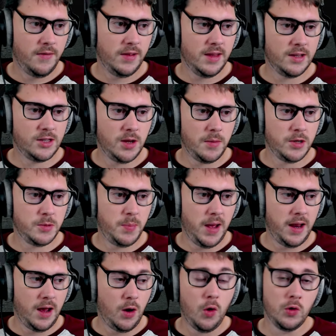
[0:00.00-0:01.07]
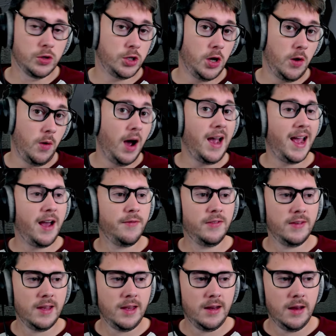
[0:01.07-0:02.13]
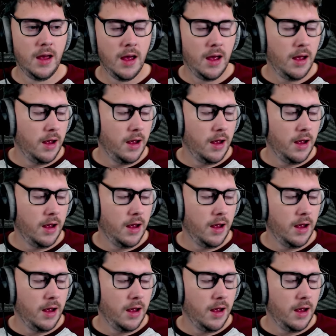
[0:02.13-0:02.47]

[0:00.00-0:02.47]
they're so much better. Also, I have seen